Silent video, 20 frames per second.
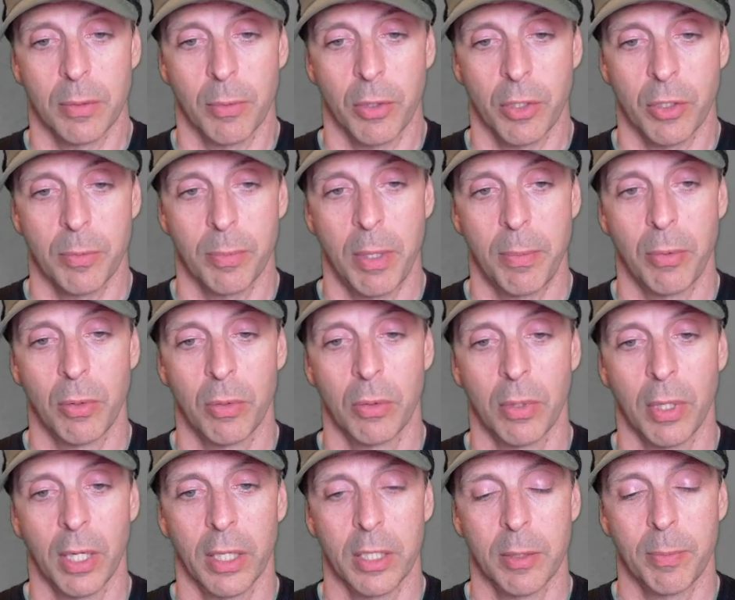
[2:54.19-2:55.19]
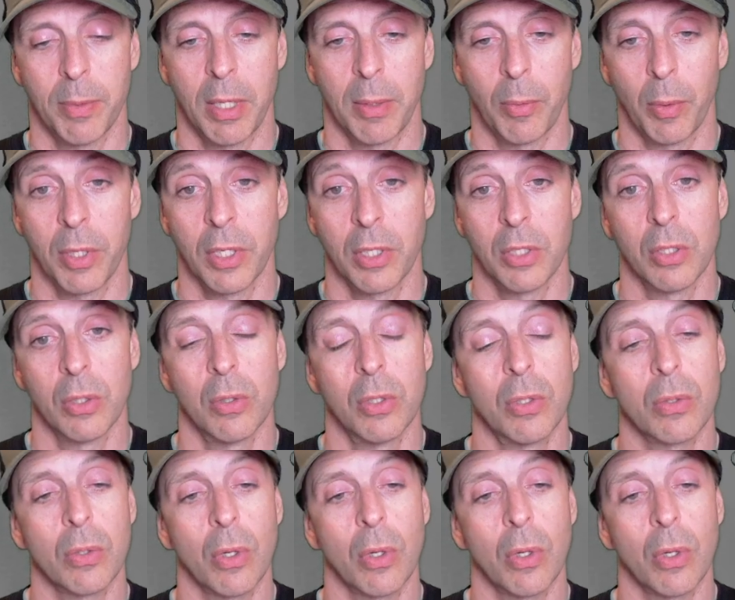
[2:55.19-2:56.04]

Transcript: Most people, depending on what you do,